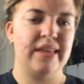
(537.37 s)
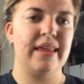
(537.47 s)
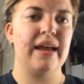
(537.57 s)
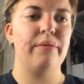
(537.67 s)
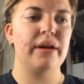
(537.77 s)
And
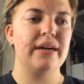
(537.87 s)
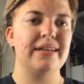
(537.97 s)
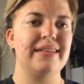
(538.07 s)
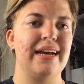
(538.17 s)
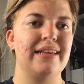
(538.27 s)
then I wanted to
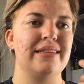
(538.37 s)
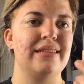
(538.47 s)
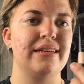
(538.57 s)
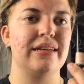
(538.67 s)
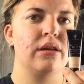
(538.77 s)

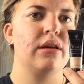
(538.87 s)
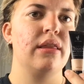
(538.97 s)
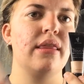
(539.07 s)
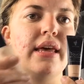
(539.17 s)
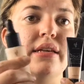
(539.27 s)
test
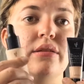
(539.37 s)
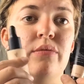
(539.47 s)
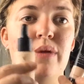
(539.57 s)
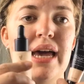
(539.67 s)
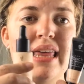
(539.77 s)
this
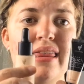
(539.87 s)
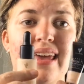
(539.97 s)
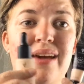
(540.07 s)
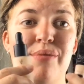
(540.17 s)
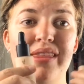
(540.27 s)
with
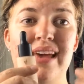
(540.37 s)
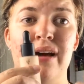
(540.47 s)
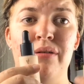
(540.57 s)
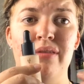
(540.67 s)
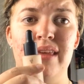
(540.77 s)
and
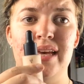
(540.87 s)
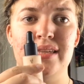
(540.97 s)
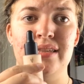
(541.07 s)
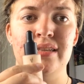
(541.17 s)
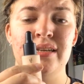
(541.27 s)
without this.